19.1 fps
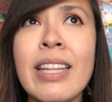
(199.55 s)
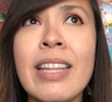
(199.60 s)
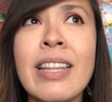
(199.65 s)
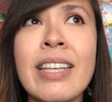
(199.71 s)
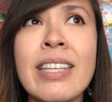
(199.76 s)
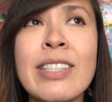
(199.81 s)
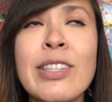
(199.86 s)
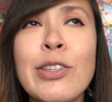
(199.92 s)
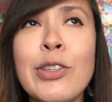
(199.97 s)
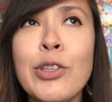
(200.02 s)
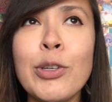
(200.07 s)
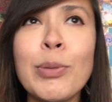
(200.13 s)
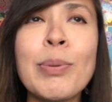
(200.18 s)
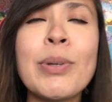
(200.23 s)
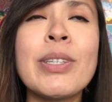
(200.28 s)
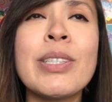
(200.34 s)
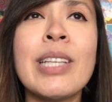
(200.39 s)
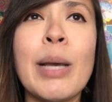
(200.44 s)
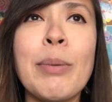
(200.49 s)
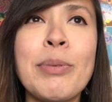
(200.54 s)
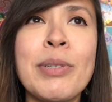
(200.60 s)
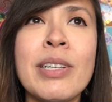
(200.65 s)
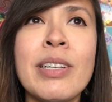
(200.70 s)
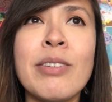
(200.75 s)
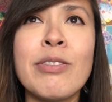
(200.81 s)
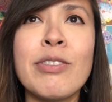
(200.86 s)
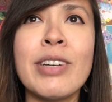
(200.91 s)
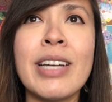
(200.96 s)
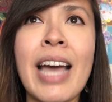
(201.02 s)
this new
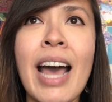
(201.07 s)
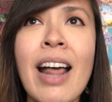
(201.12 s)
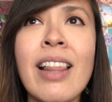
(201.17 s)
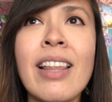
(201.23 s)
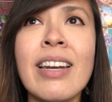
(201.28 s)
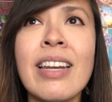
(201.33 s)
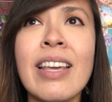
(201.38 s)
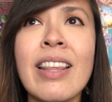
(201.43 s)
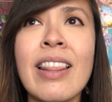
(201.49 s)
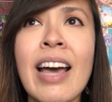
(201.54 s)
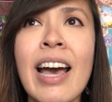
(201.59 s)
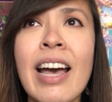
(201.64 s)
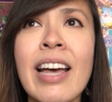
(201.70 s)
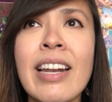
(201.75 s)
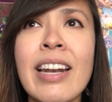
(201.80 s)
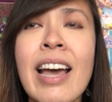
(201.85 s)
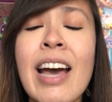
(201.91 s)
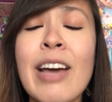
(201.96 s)
perception of reality that